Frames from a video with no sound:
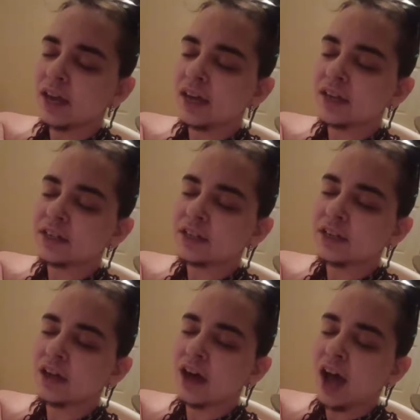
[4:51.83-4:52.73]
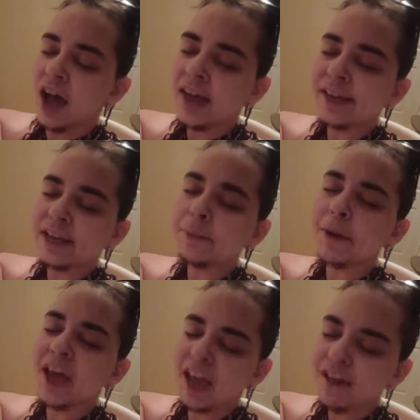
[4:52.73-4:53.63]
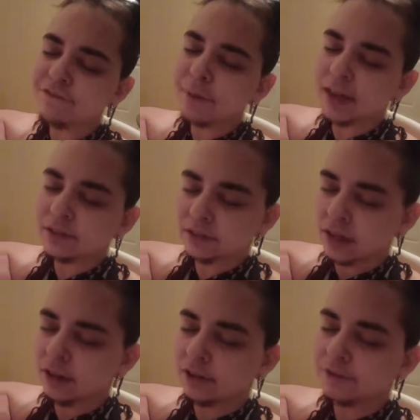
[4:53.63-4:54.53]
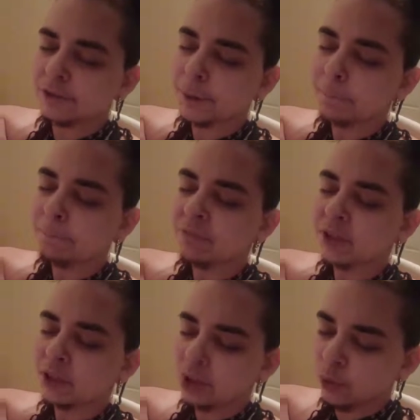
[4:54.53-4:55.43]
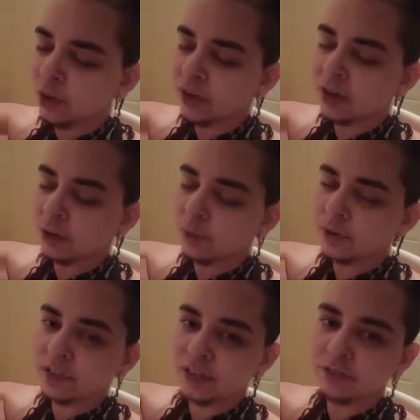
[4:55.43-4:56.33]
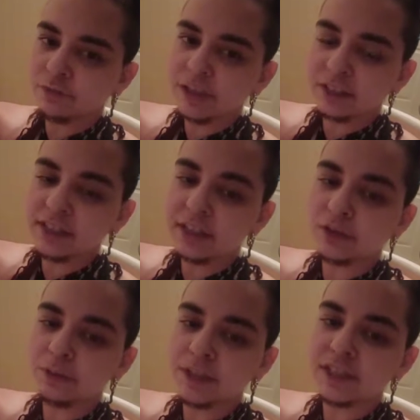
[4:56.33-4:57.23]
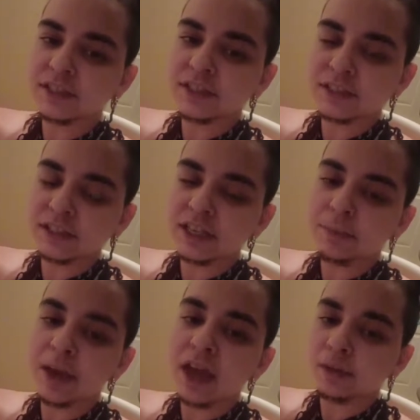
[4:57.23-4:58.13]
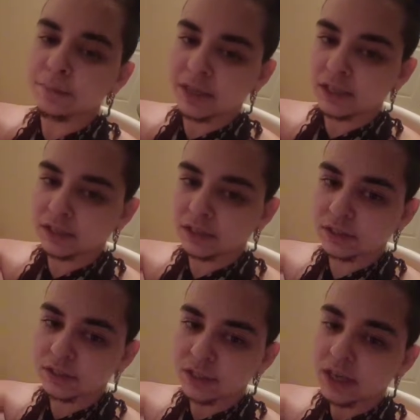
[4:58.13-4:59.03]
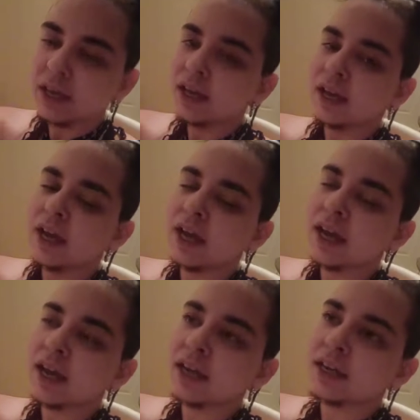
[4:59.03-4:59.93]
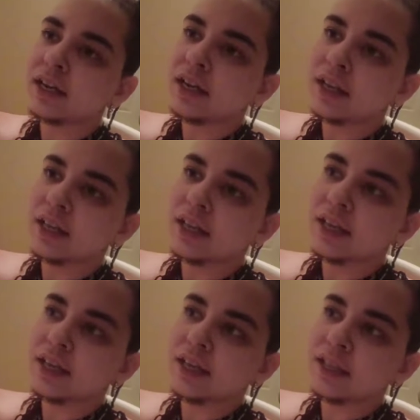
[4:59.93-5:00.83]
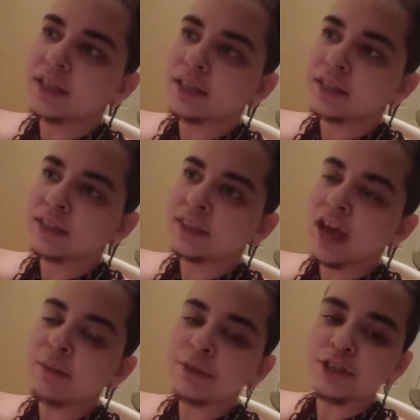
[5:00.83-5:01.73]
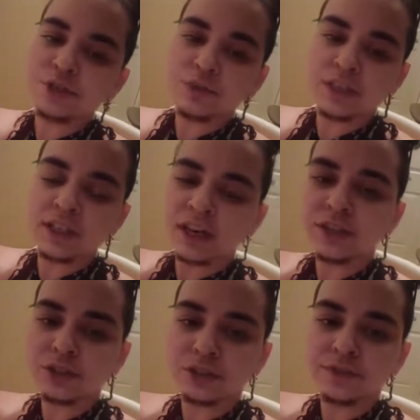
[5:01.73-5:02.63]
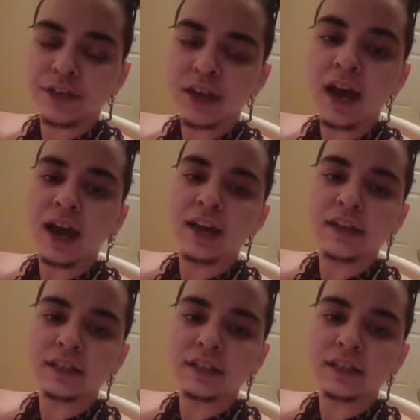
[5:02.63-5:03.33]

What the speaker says: and I can behave myself, you are not going to give me a legal place to sleep and piss. And that means you think I deserve to die